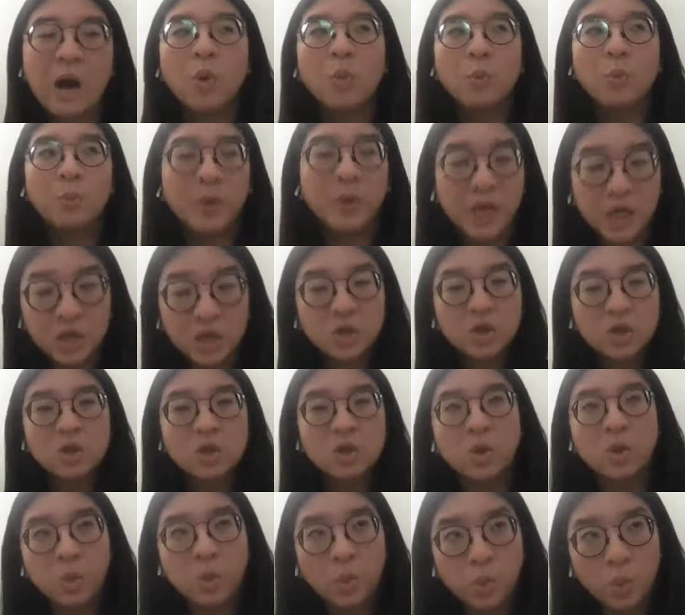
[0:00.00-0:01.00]
how big
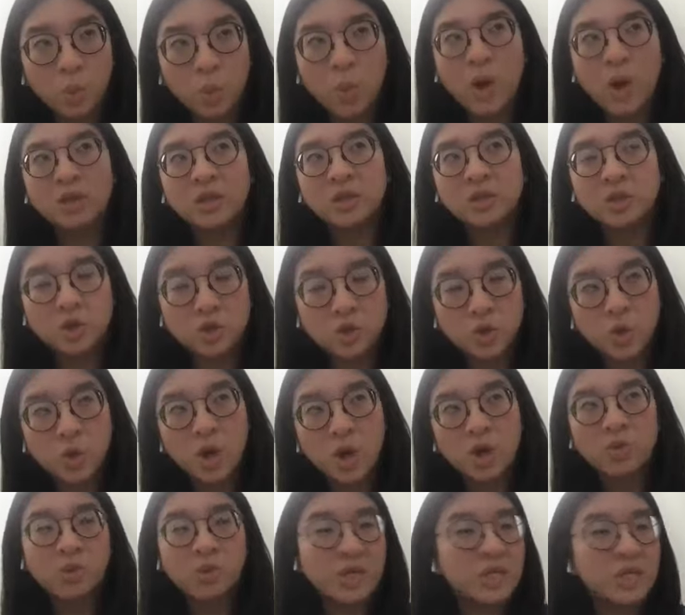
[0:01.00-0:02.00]
you want
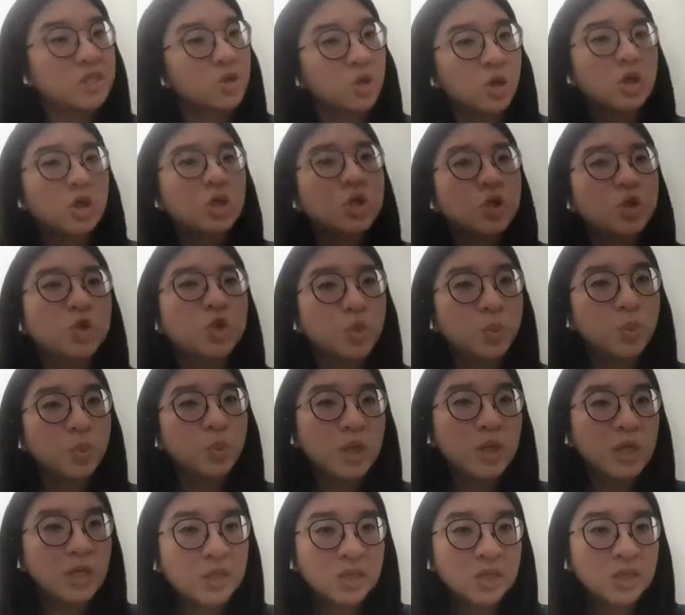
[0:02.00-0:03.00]
your research to
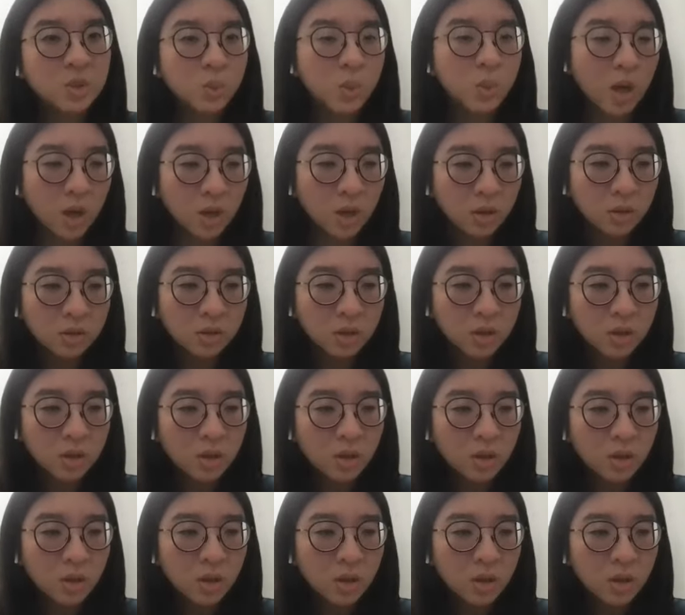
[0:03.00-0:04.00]
be as well.
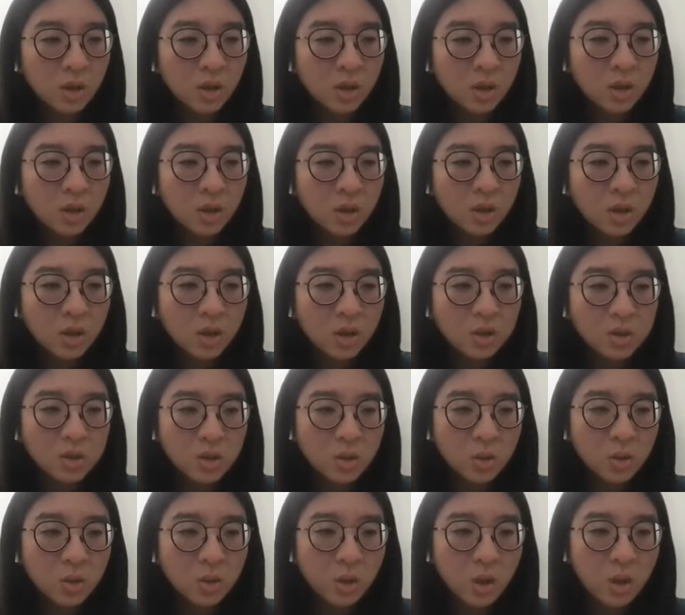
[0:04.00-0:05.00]

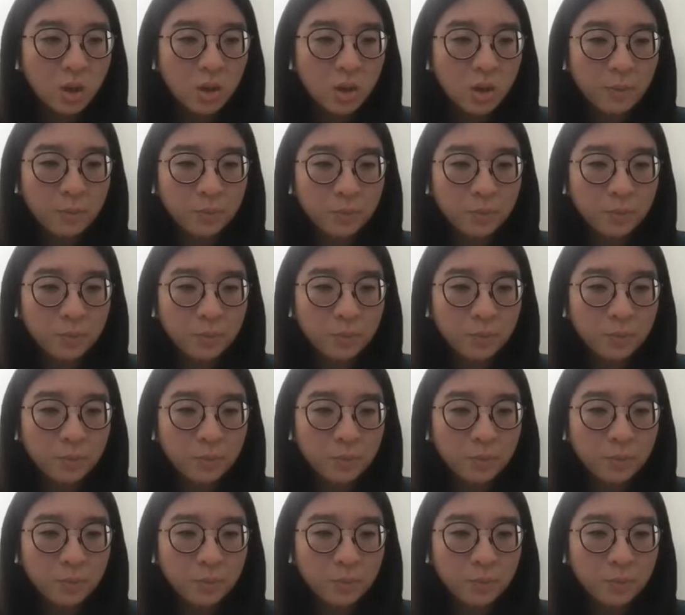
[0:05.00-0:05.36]
So